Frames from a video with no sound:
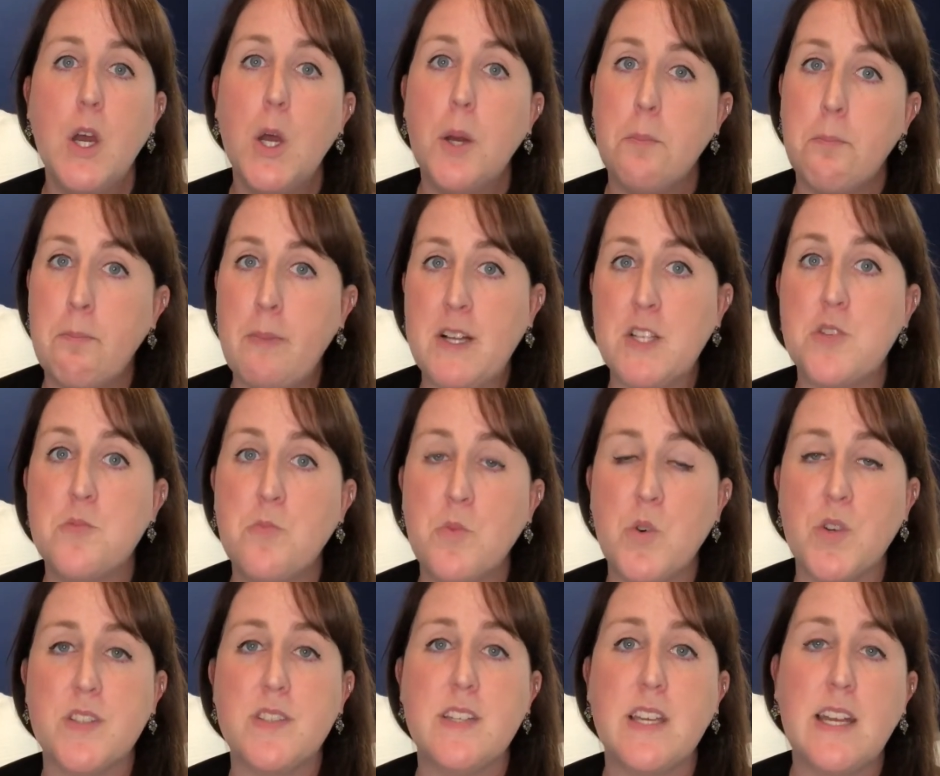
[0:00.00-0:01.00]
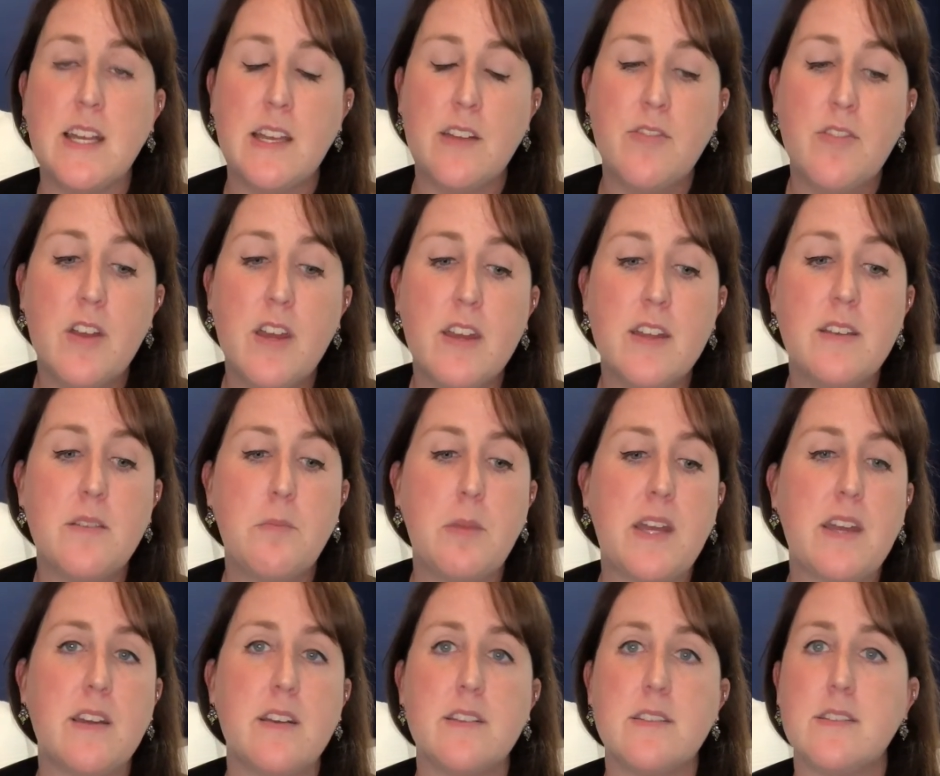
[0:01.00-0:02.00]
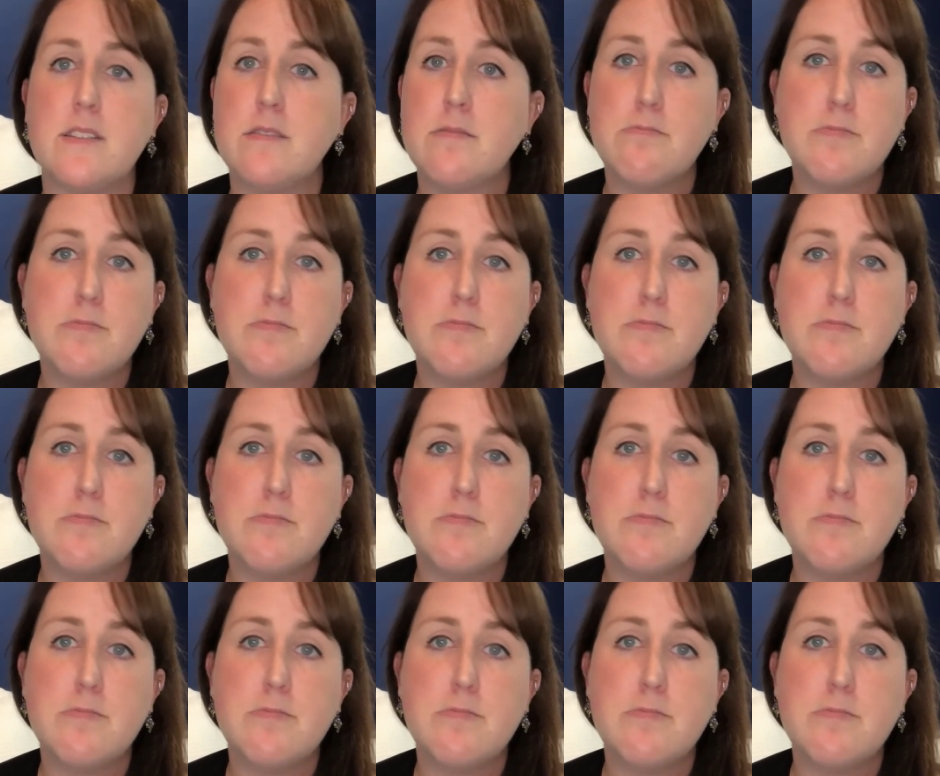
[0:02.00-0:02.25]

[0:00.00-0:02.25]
much more significant because,